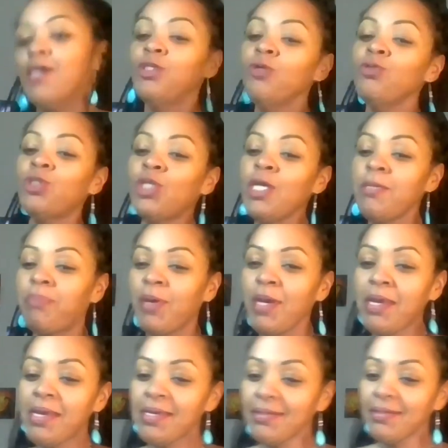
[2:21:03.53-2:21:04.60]

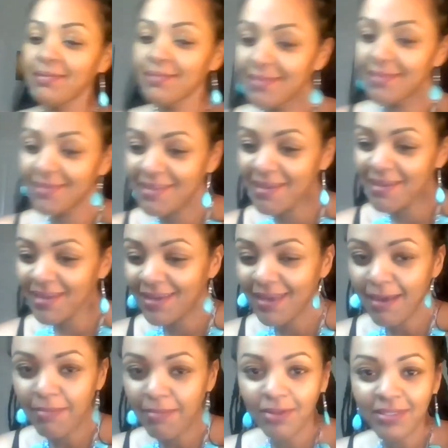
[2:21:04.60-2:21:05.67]
UCP,
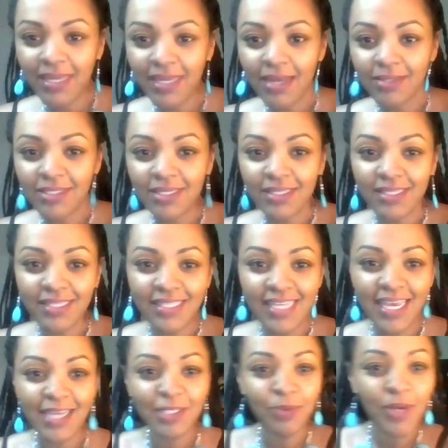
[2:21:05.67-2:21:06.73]
come on down to the
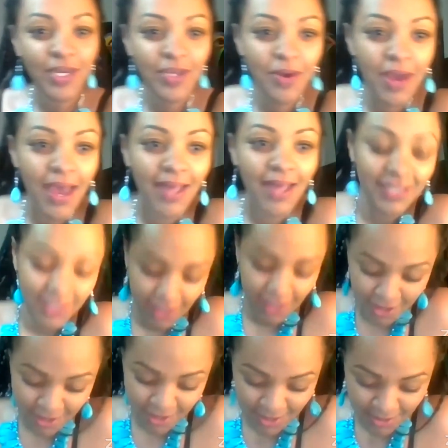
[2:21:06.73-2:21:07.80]
stage. Where you at,
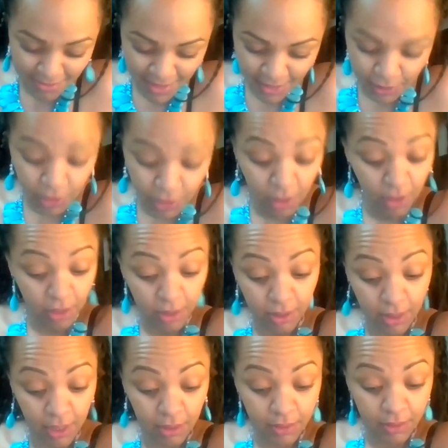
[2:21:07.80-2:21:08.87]
sir?
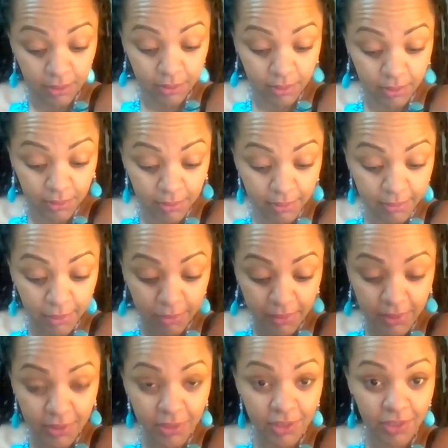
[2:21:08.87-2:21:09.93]

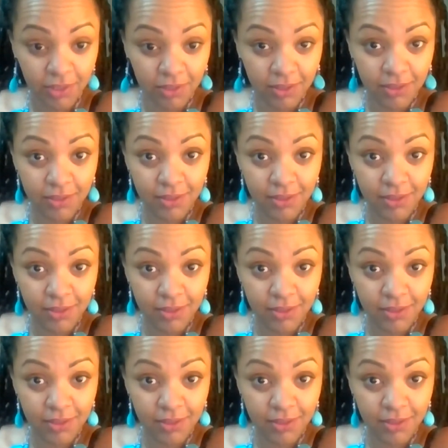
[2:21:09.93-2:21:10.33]
Sir.